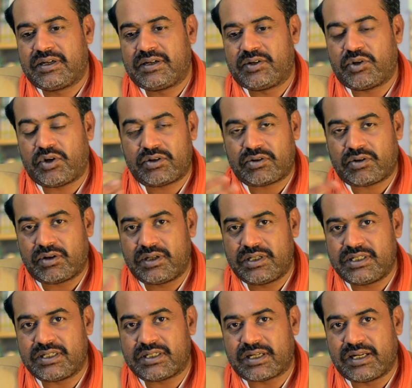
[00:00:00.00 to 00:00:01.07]
not
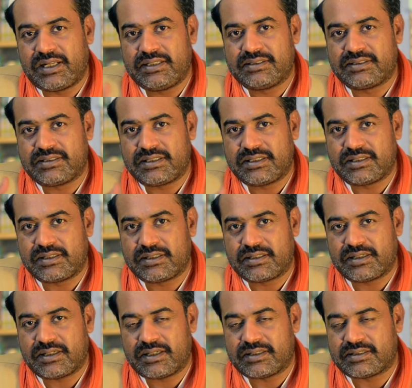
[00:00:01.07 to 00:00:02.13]
only cleansing
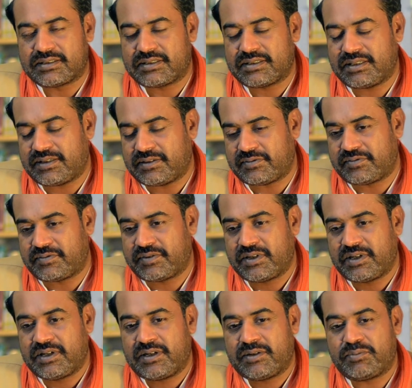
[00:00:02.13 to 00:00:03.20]
itself,
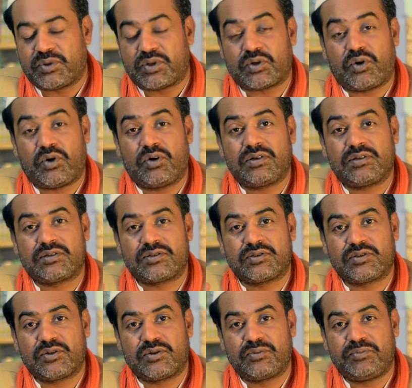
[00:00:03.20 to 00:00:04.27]
but
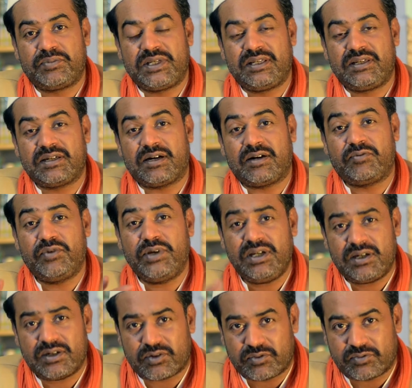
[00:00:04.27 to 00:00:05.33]
also being
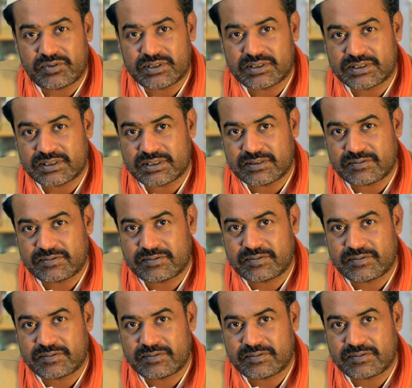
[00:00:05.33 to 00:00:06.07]
aware of itself.